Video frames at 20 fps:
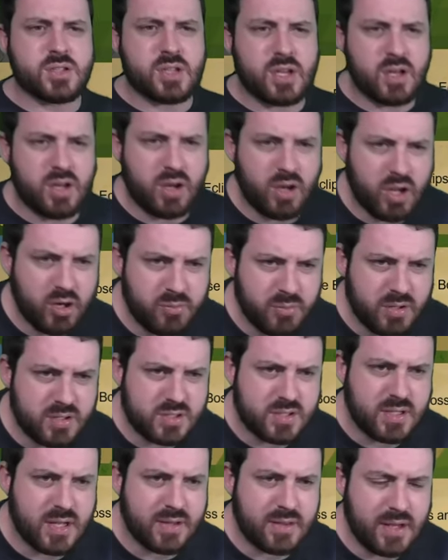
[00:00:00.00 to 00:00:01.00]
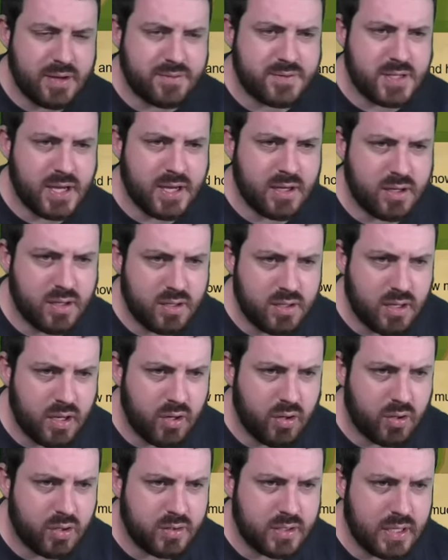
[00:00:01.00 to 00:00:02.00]
Uh, a lot of them is that they've taken a
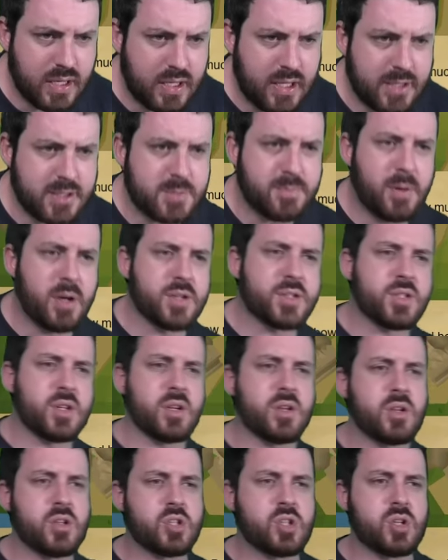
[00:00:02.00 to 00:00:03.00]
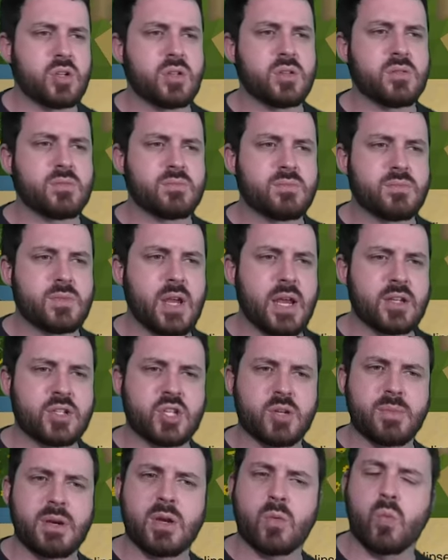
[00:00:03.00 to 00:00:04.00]
look at the Eclipse boss, so you shouldn't hit
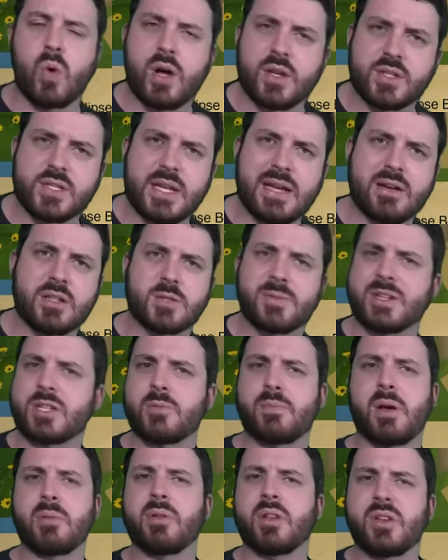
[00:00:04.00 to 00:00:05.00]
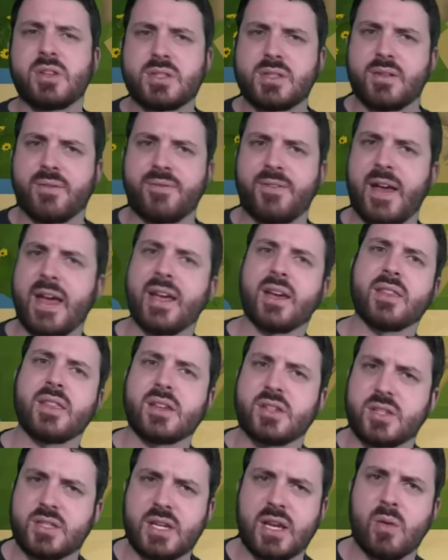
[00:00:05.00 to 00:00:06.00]
so many ones now, especially people who are using the Fang and
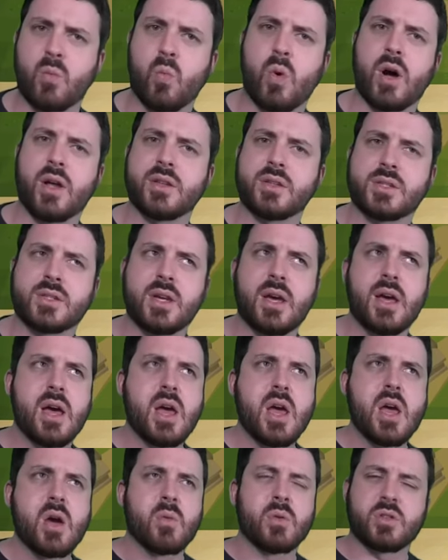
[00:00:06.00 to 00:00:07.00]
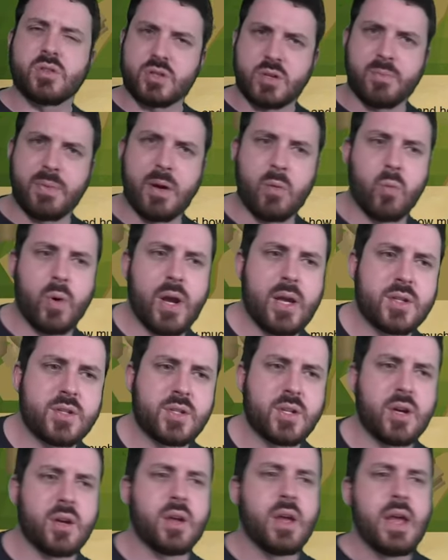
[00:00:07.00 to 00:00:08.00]
they're just hitting ones, which was a bit weird,
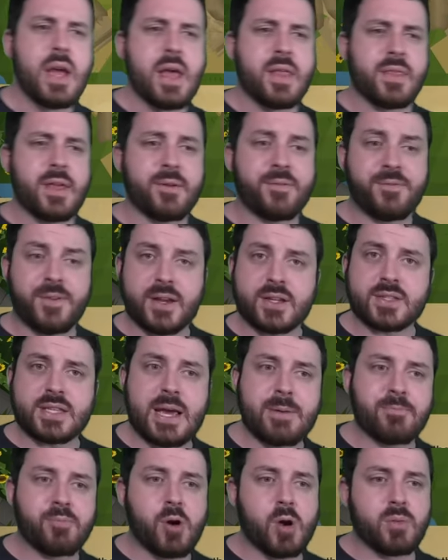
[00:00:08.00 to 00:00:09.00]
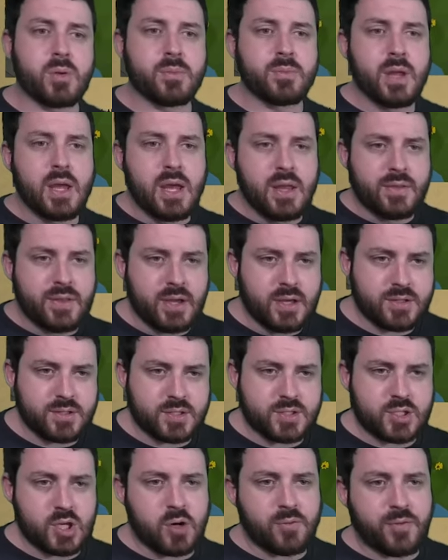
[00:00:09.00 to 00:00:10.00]
so they fixed that problem. The, the
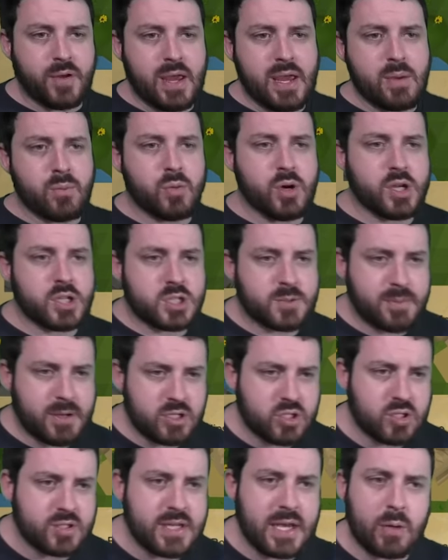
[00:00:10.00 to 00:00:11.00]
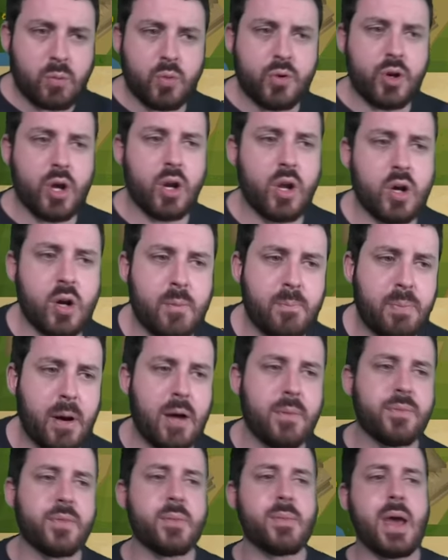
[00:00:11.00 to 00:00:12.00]
Sulphur M-word special attack will no longer
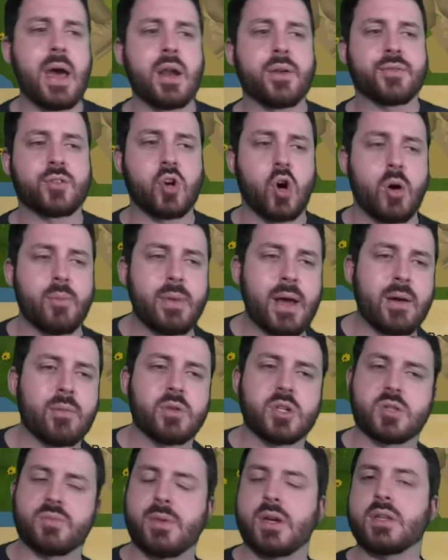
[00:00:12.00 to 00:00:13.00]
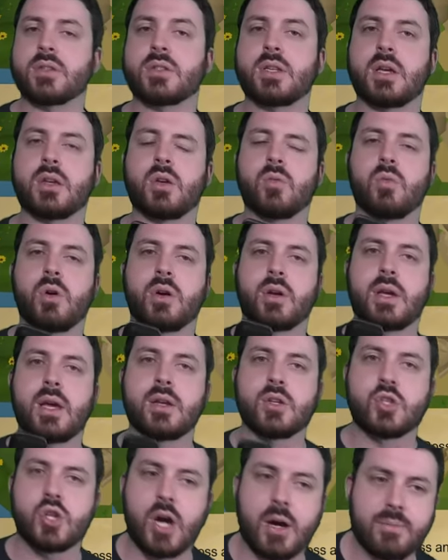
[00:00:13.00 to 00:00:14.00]
bump them out of combat, which means that you won't
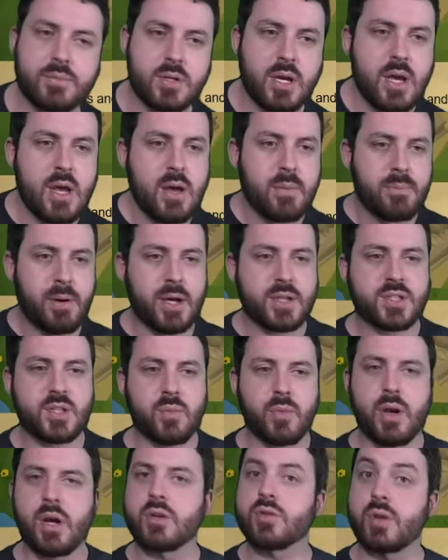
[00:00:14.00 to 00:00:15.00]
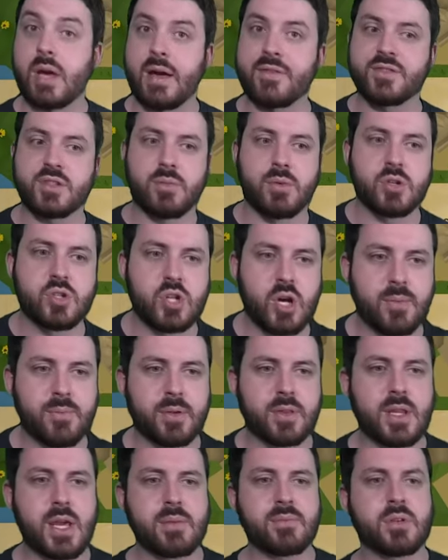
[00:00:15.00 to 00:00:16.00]
get jumped by someone else or have someone
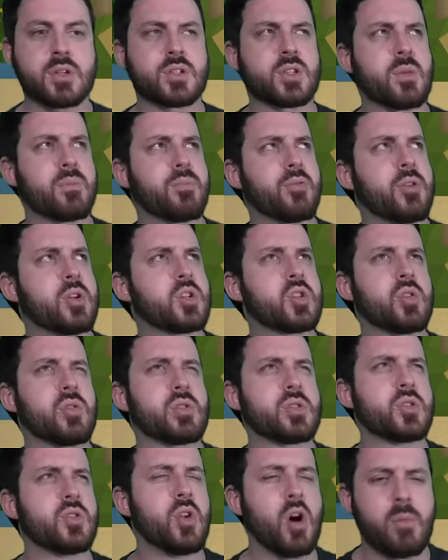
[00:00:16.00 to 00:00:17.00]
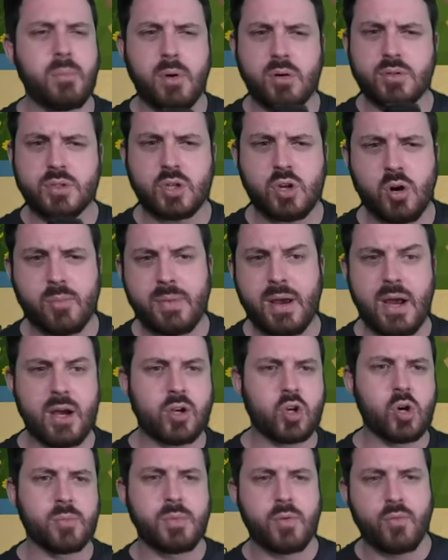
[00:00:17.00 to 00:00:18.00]
jumping them, because I'm pretty sure it's not multi-combat. I
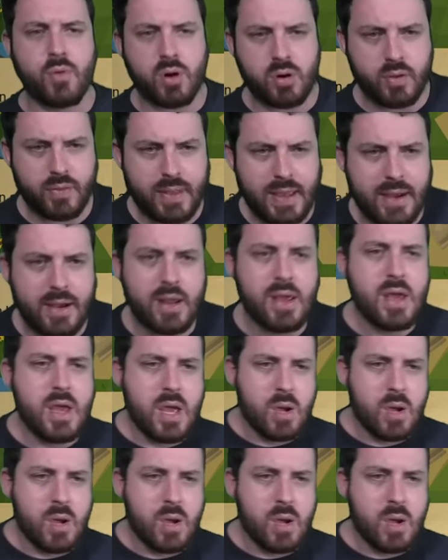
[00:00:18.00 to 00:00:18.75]
could be wrong on that.